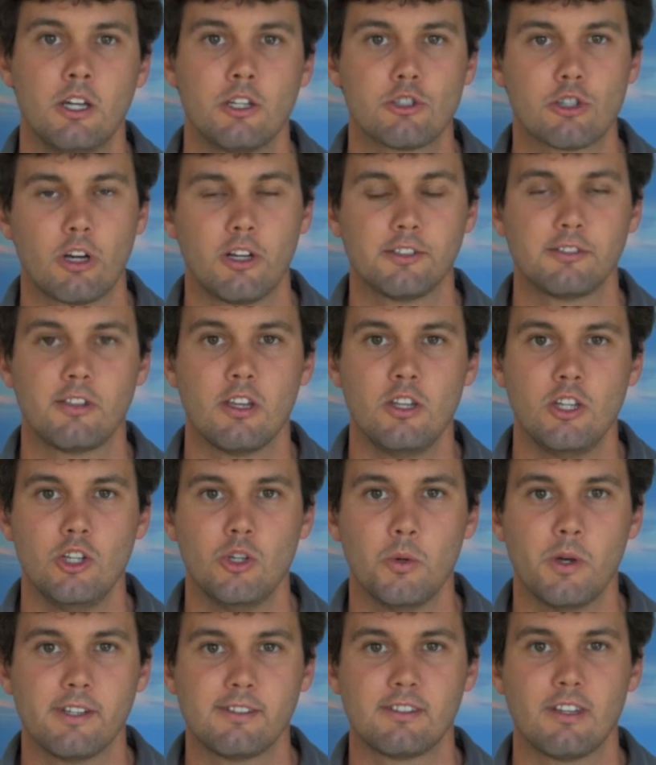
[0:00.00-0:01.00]
Charleston,
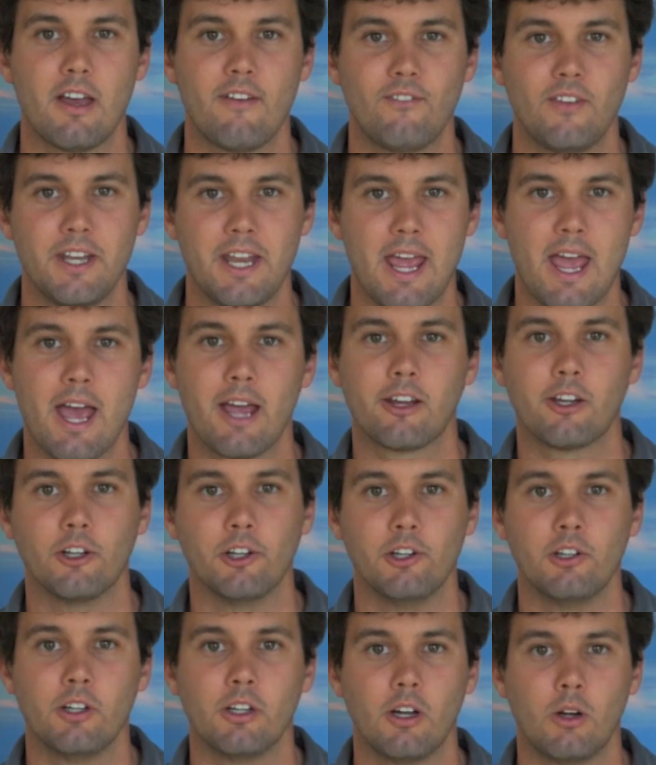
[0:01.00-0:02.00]
USF, and
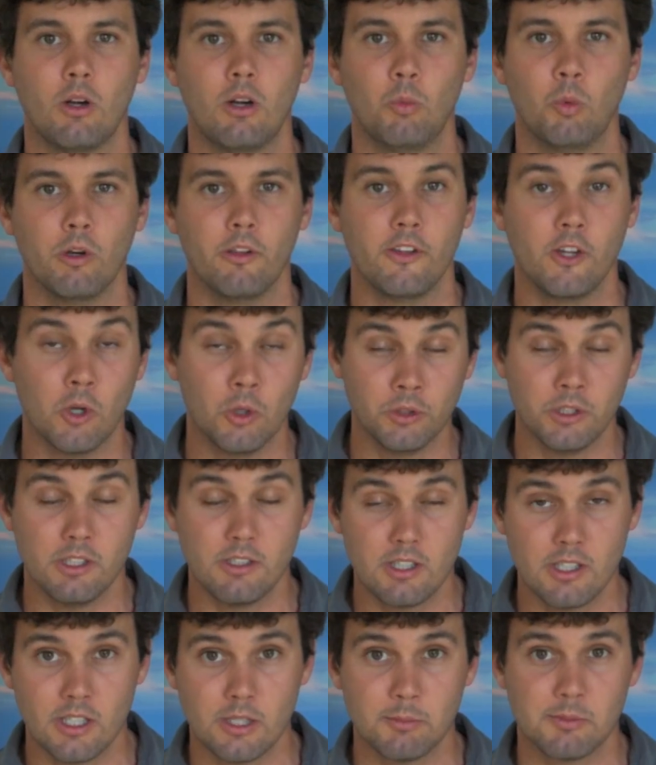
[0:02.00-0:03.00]
Eckerd were the
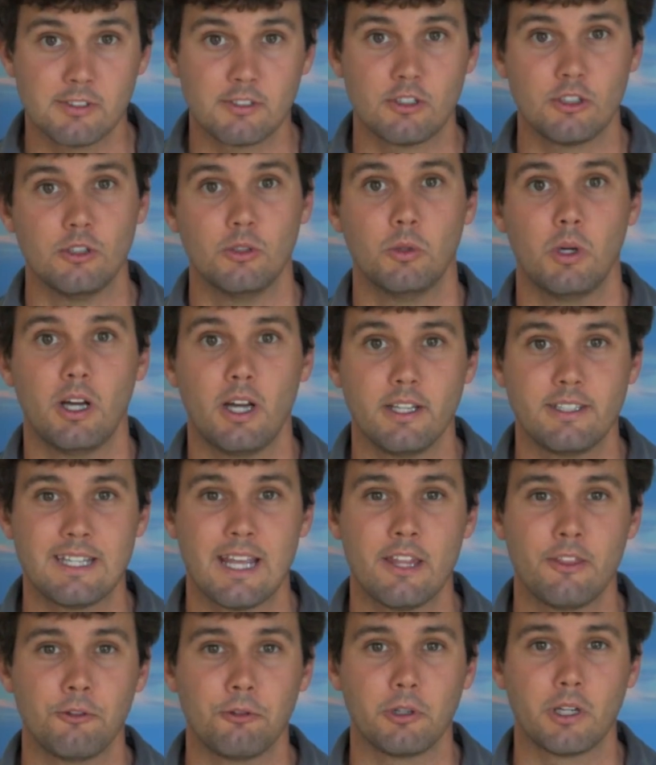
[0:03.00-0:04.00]
only teams to
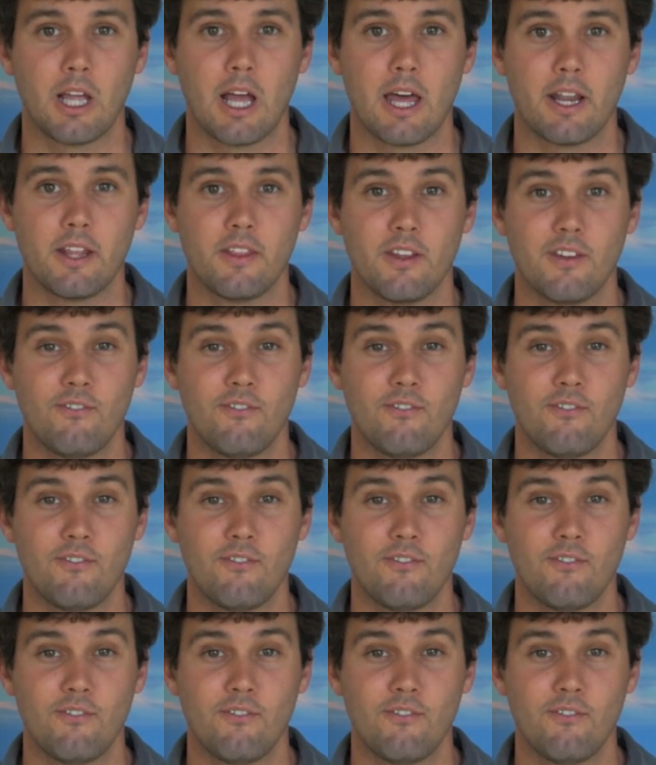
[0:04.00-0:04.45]
attend the regatta.